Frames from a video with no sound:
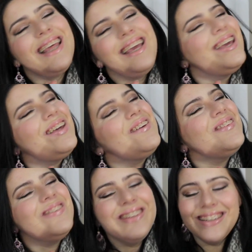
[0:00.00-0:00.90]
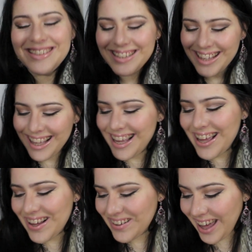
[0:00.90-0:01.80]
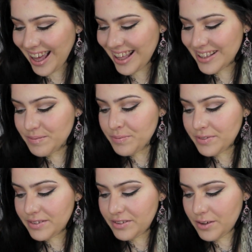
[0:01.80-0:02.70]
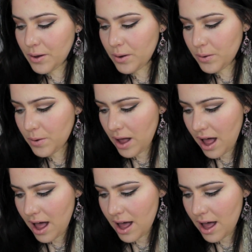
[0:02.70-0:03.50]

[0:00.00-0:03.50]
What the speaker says: Thank you. Okay, so